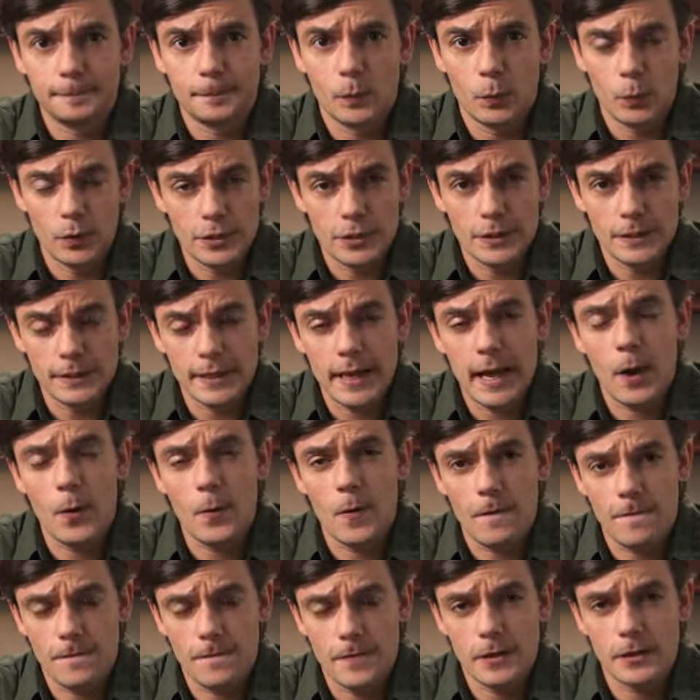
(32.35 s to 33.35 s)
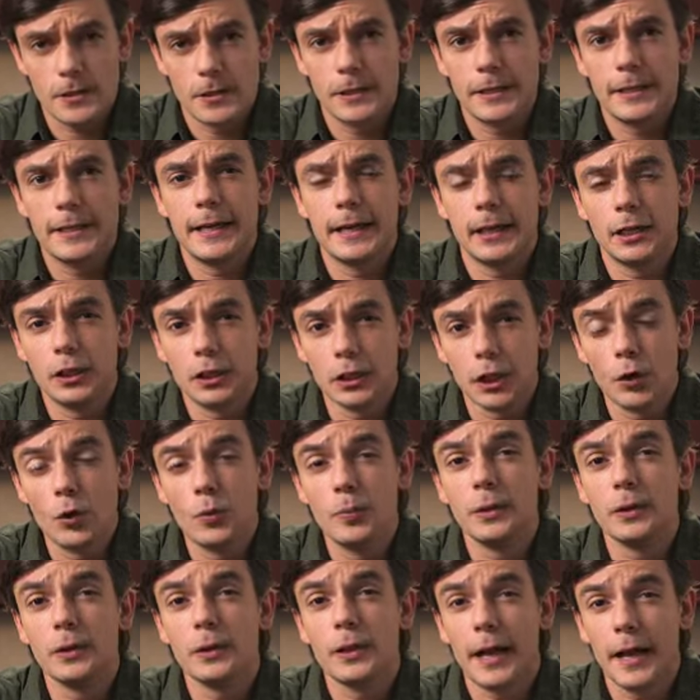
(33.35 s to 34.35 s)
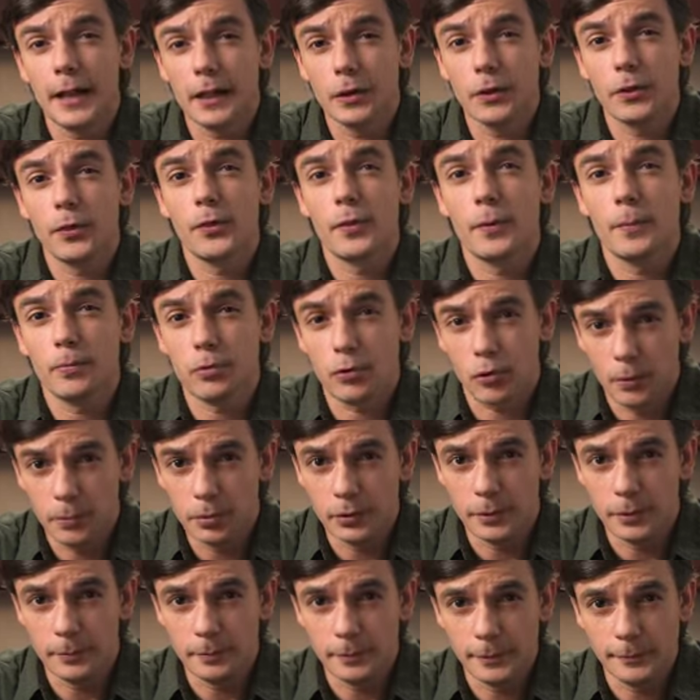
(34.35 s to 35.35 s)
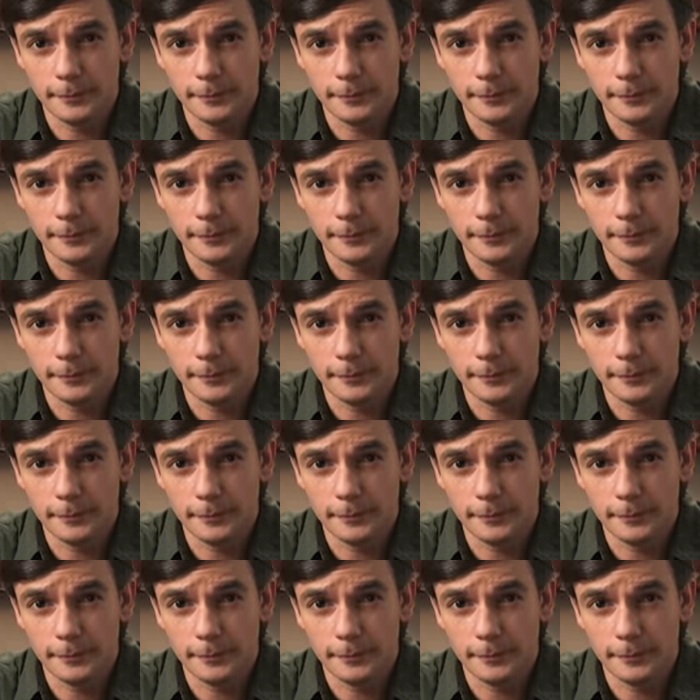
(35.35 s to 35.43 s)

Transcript: which is now officially a global health problem.